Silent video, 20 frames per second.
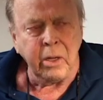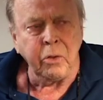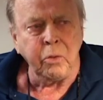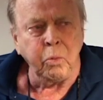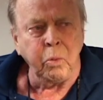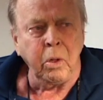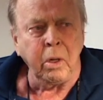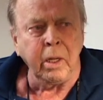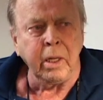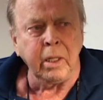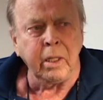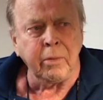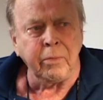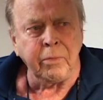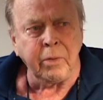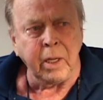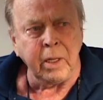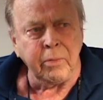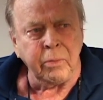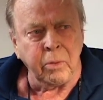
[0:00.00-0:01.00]
is willing to
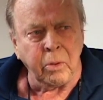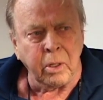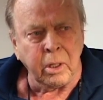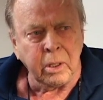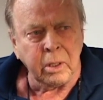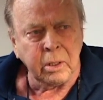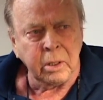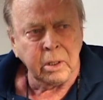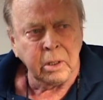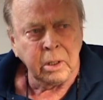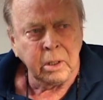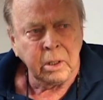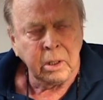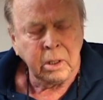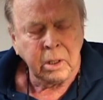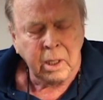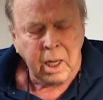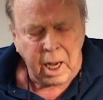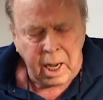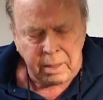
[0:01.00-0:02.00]
fight for it.
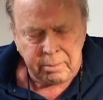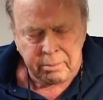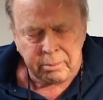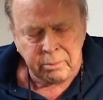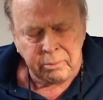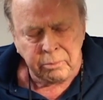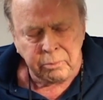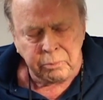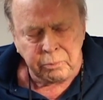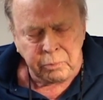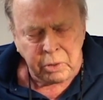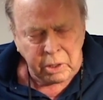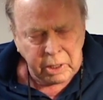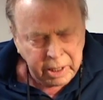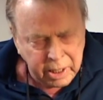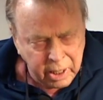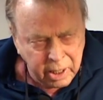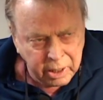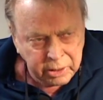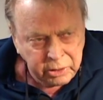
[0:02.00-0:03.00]
I'm very
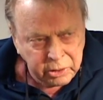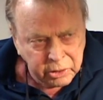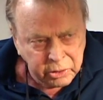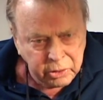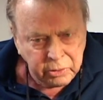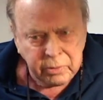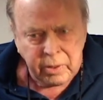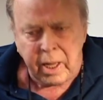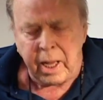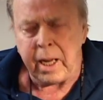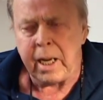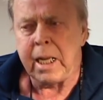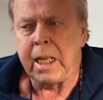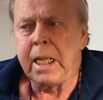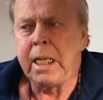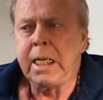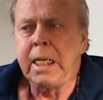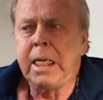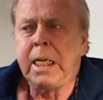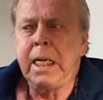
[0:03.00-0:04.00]
conscious of that.
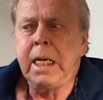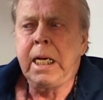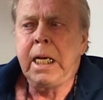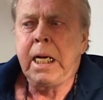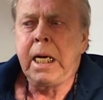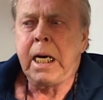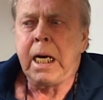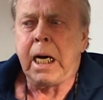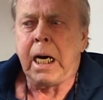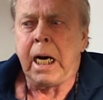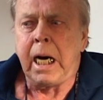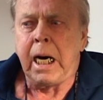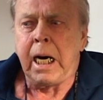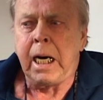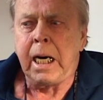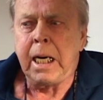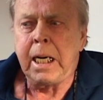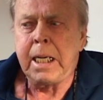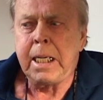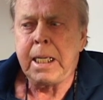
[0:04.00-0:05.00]

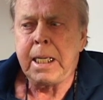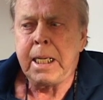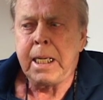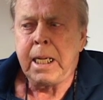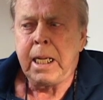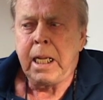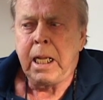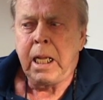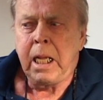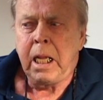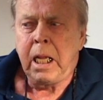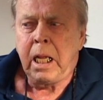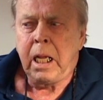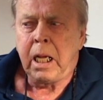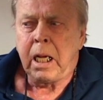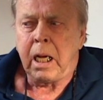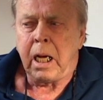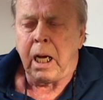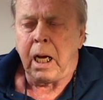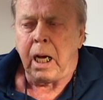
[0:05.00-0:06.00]
Uh,
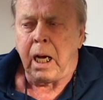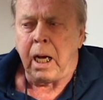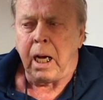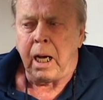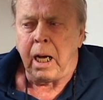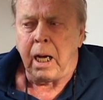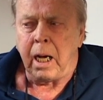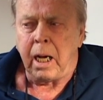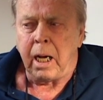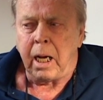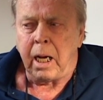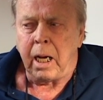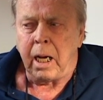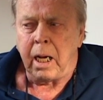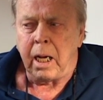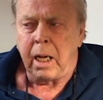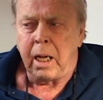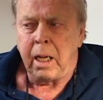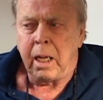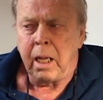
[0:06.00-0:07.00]

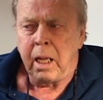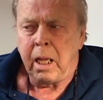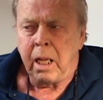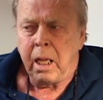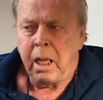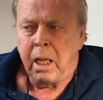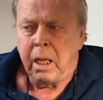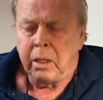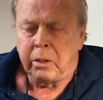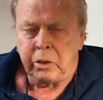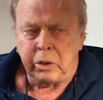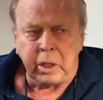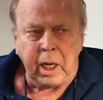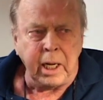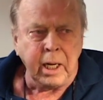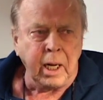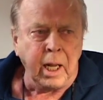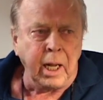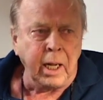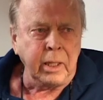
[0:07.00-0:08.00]
uh,
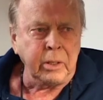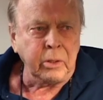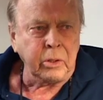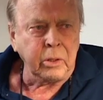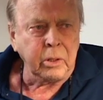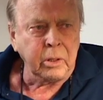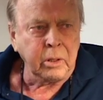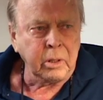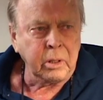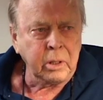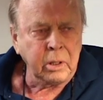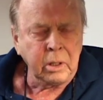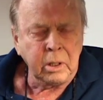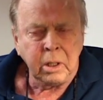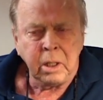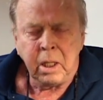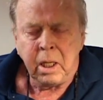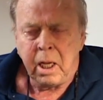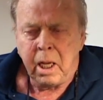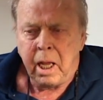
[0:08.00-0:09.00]
Sightlines.
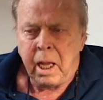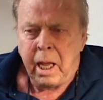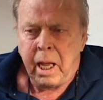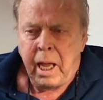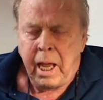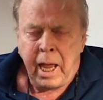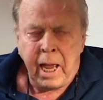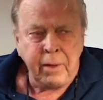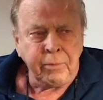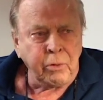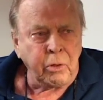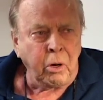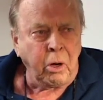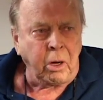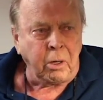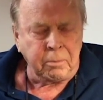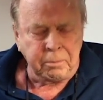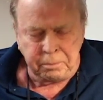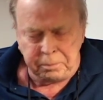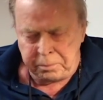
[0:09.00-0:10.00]
After
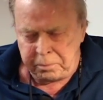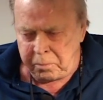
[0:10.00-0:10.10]
all,